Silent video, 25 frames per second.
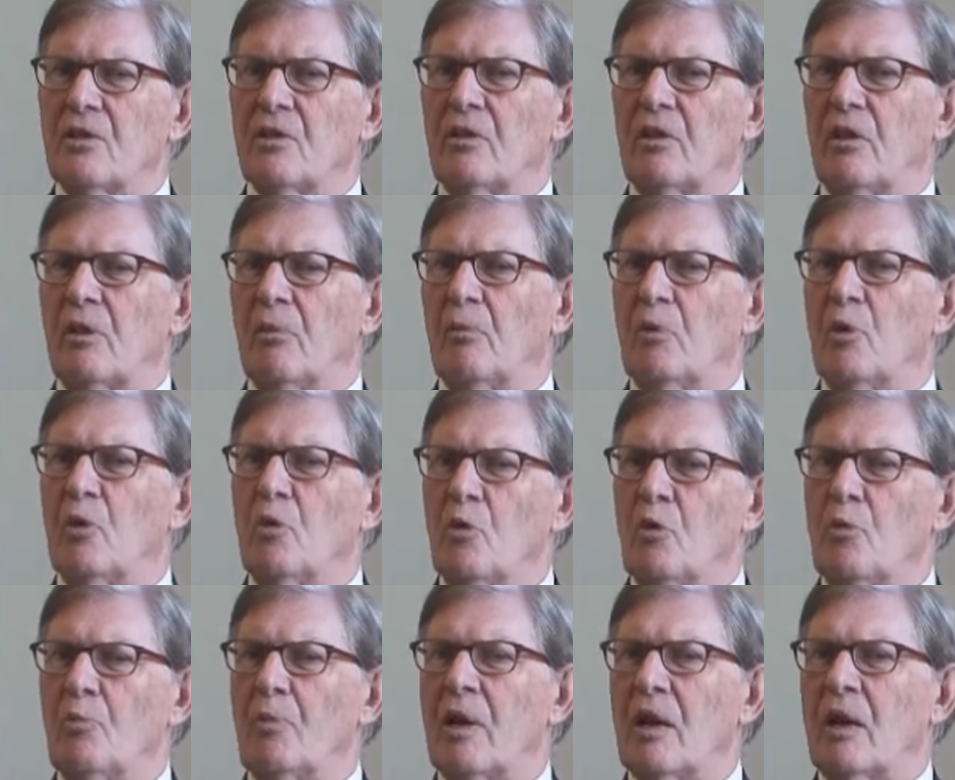to them,
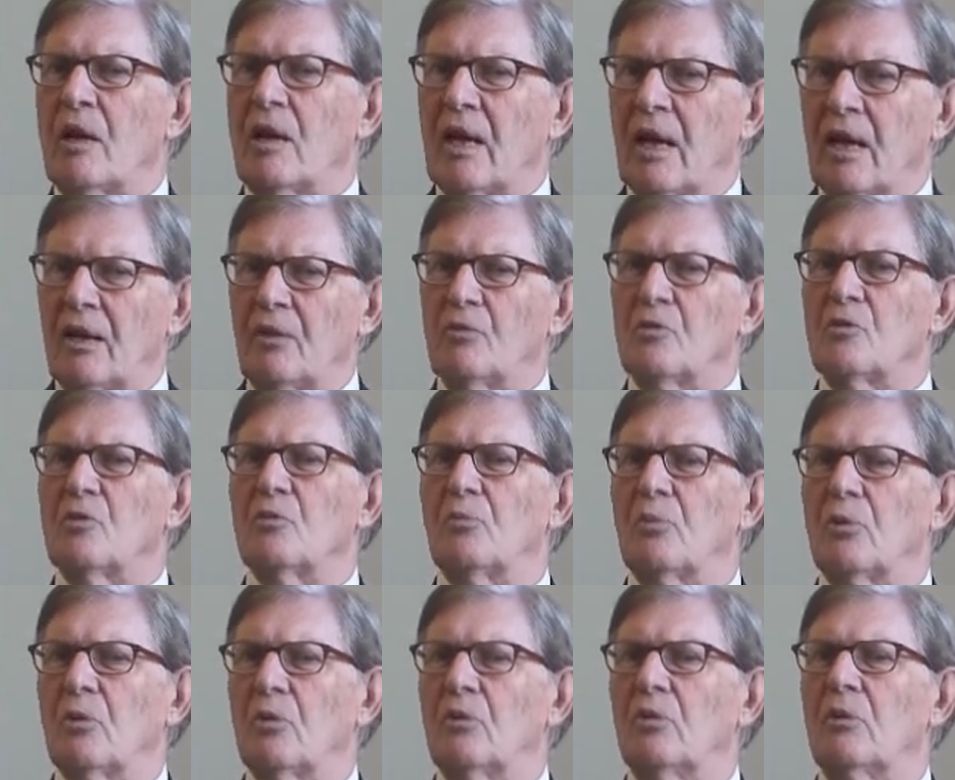who would be
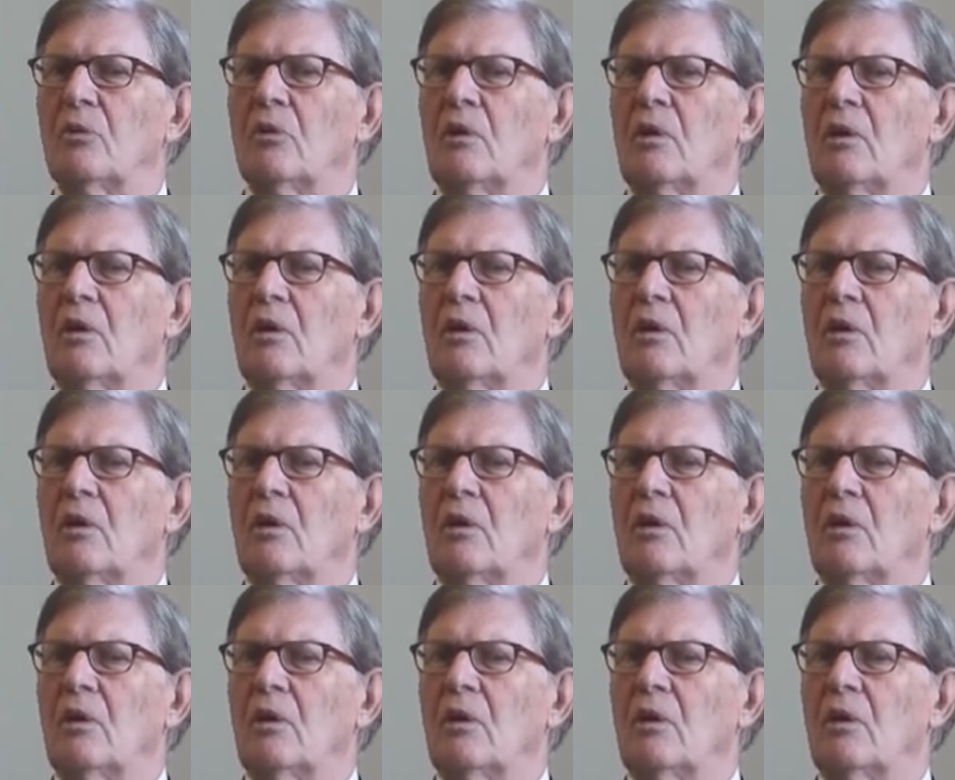accountable